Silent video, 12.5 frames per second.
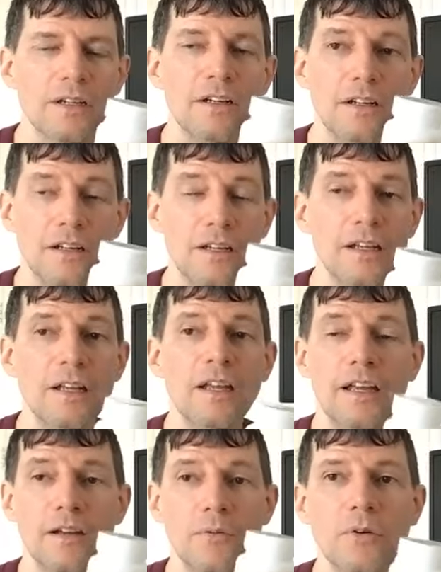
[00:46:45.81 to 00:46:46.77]
And it, it,
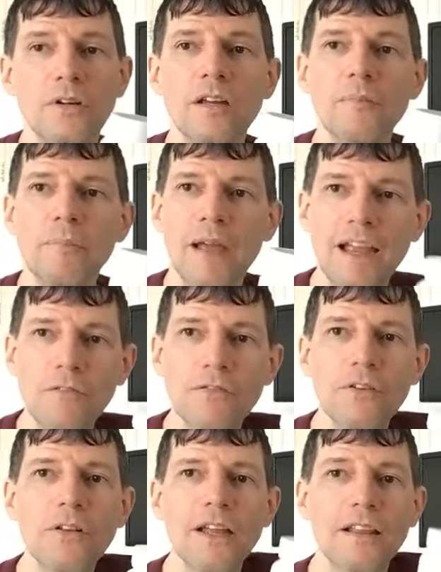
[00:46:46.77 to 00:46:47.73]
it will get
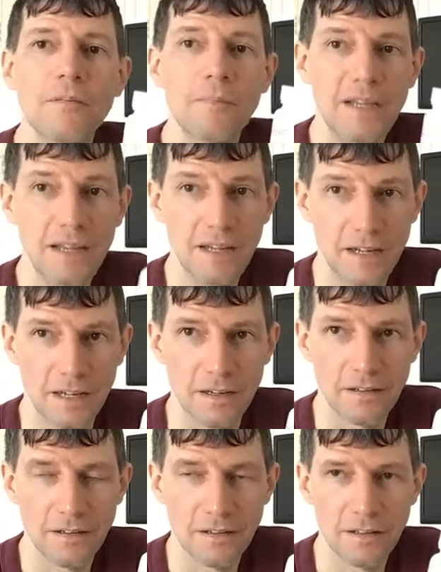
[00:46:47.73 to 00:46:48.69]
painful at the beginning,
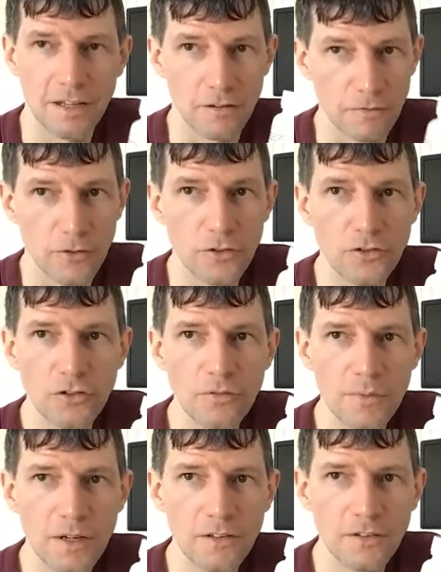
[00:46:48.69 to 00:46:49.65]
like the first
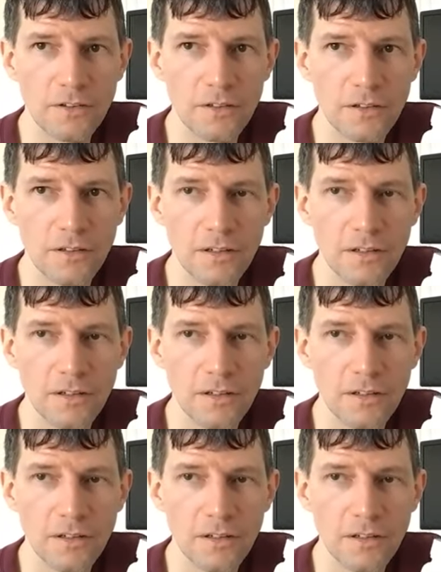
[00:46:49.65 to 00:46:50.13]
two months.